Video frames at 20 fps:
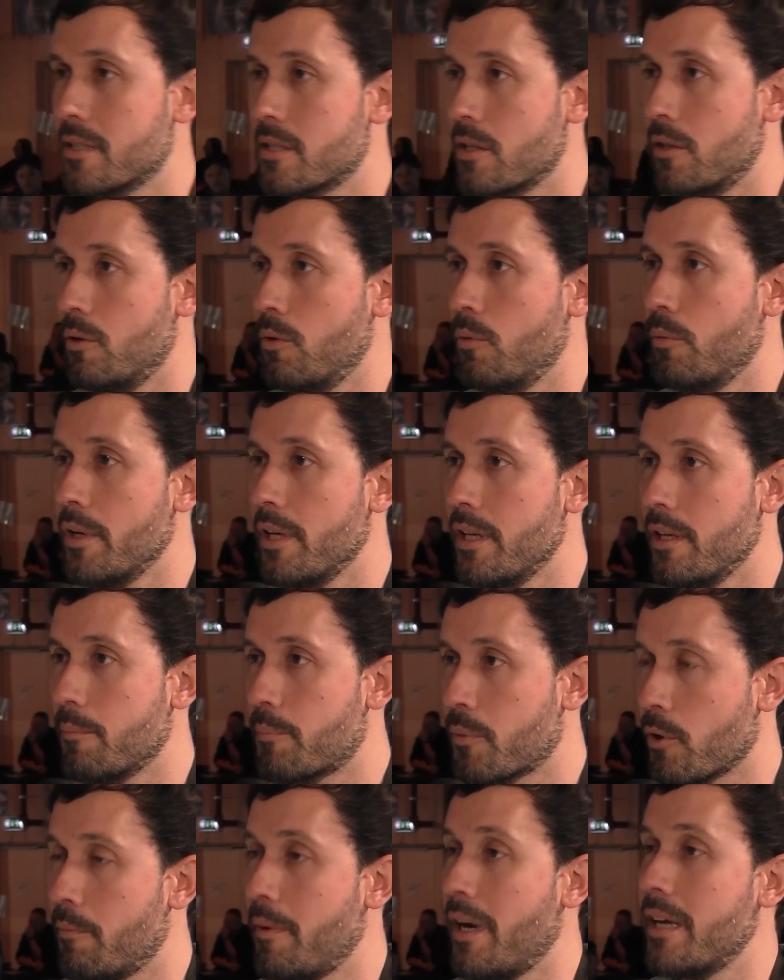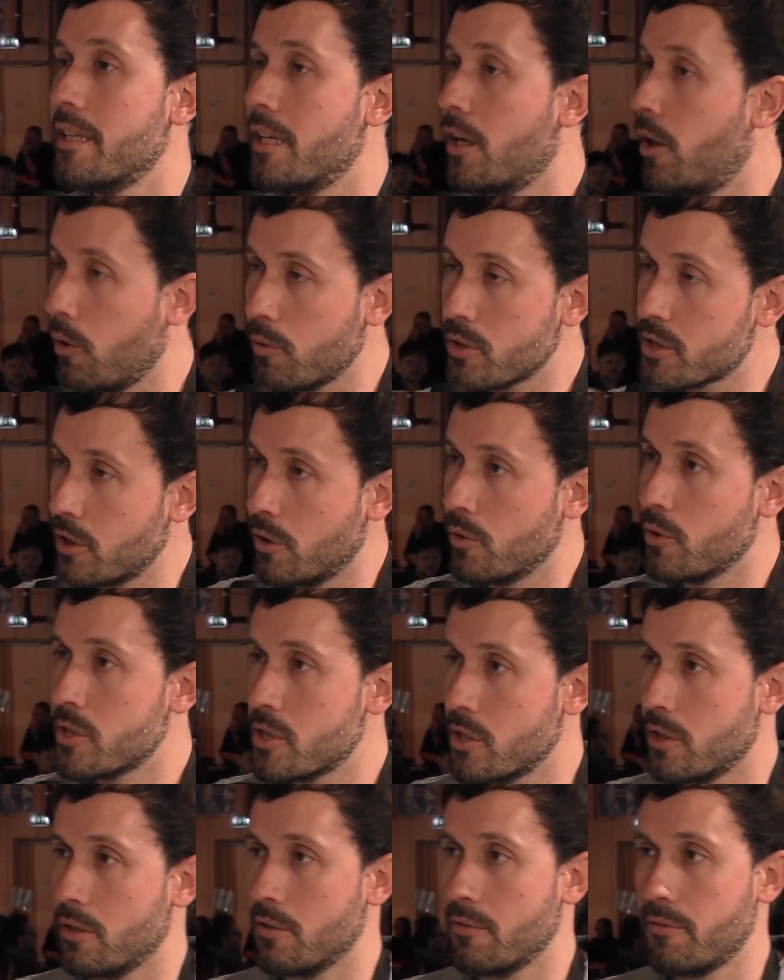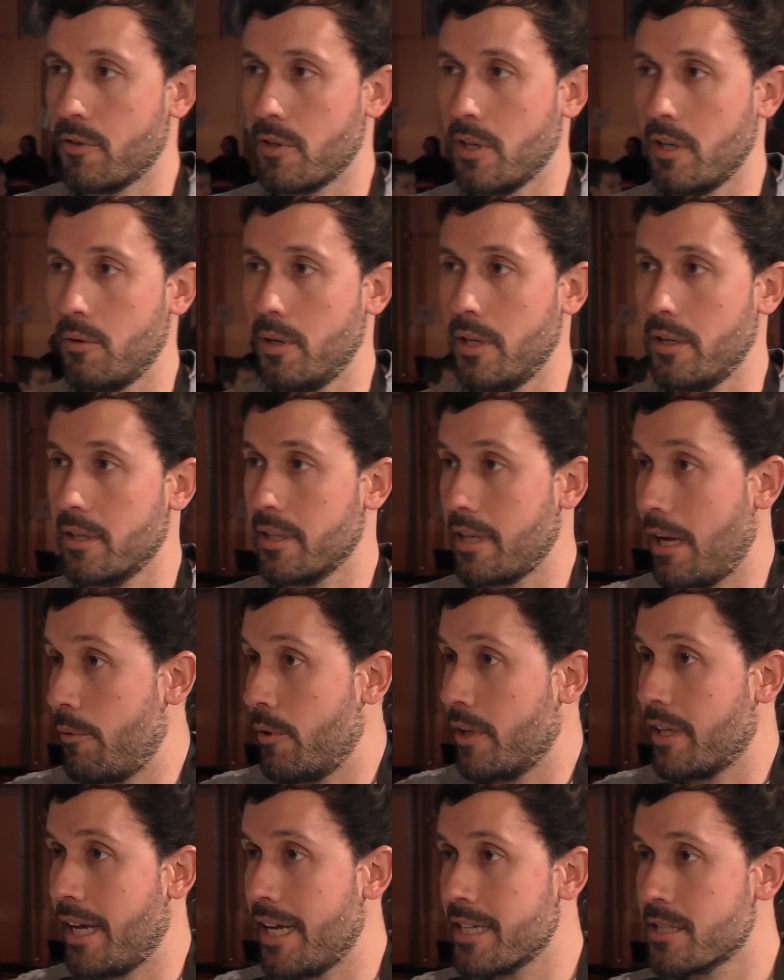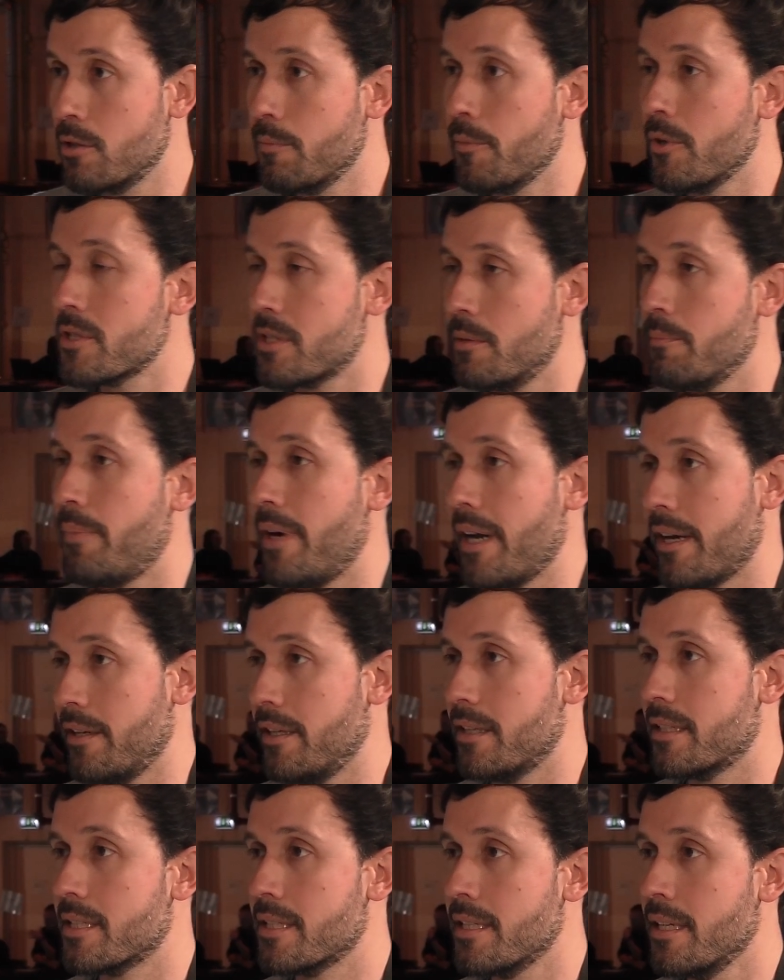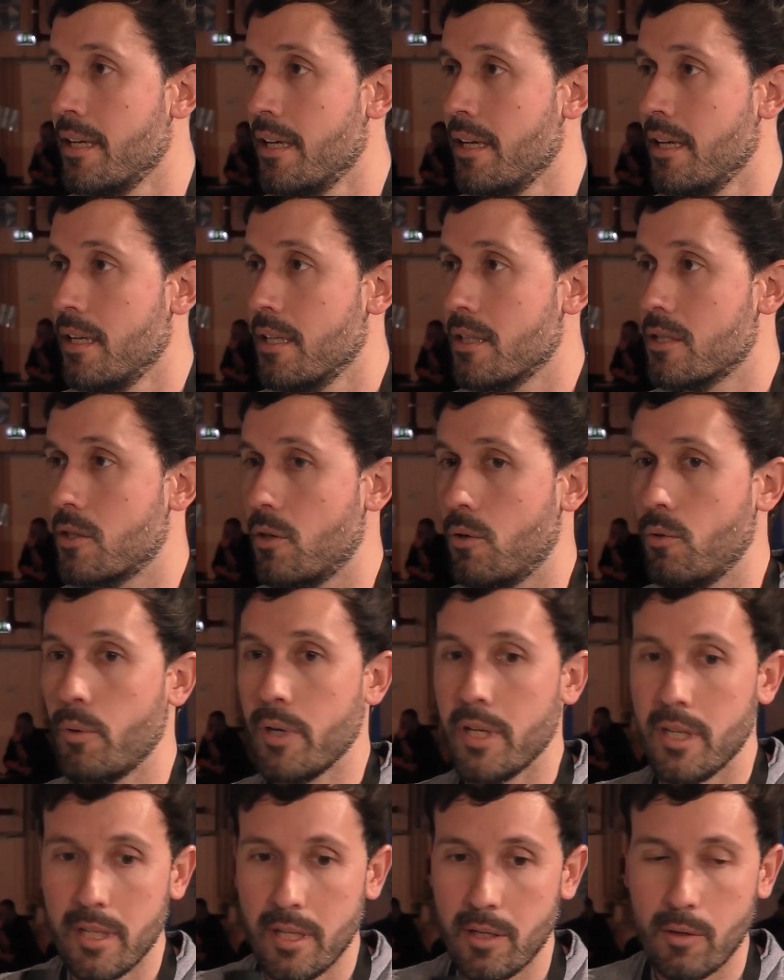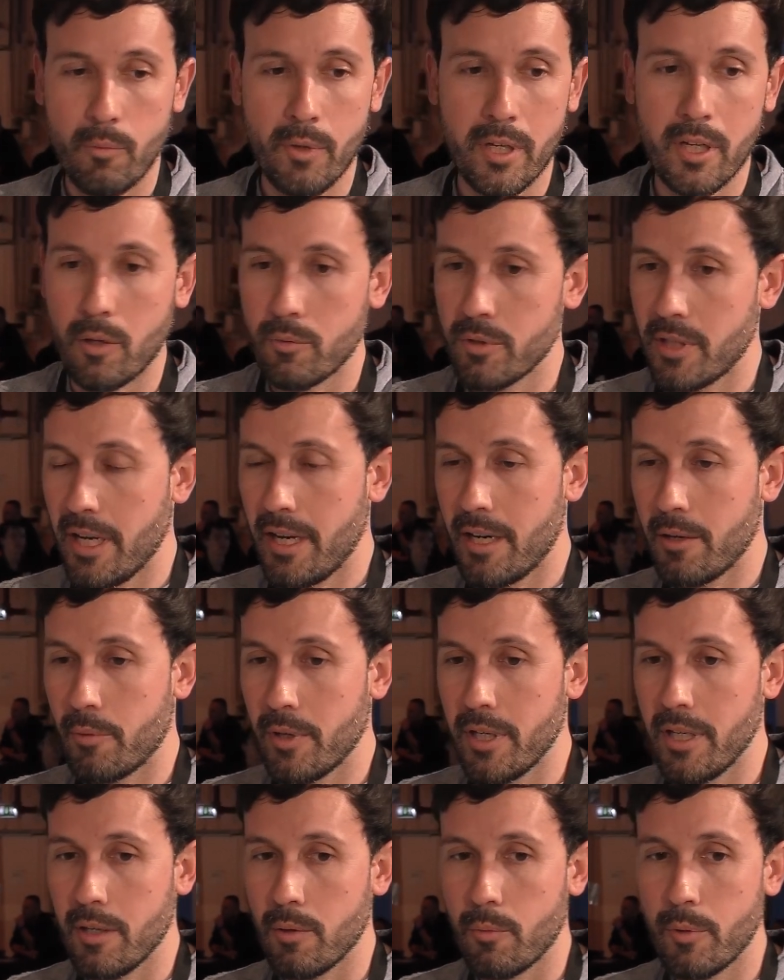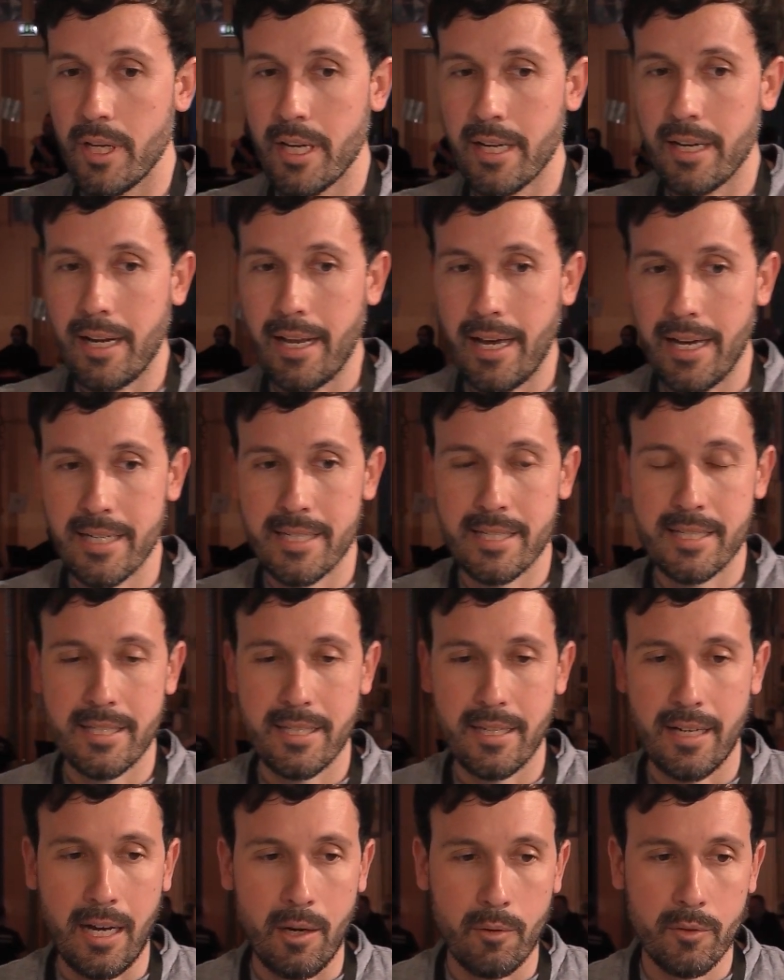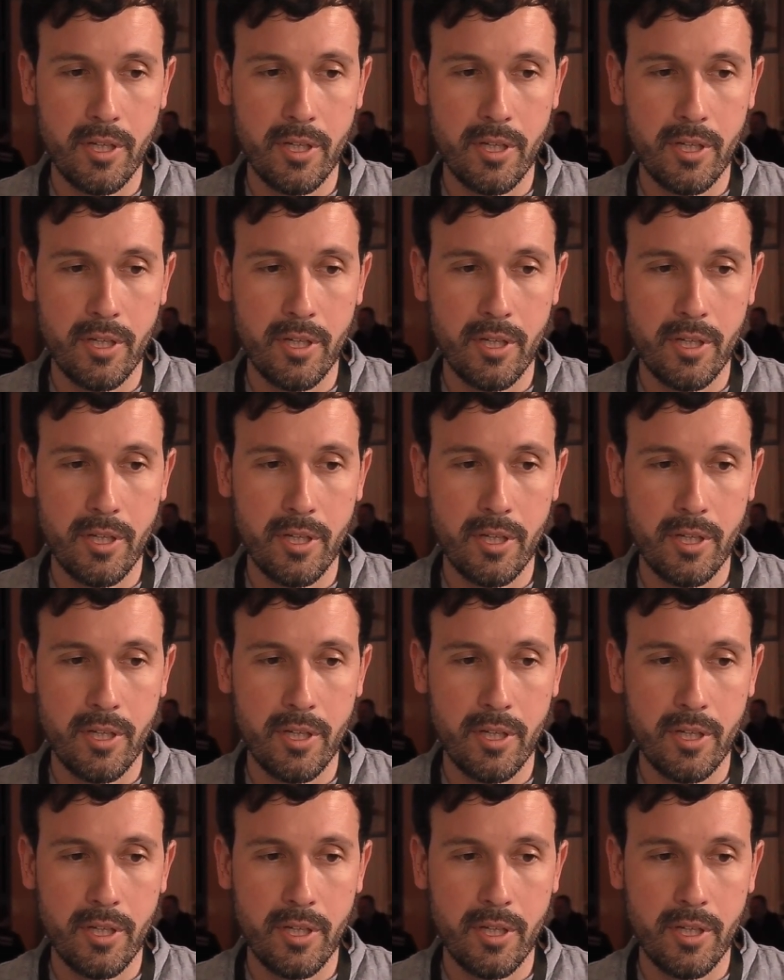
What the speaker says: So we provide the whole solution for our customers and partners. So we go there, we analyze how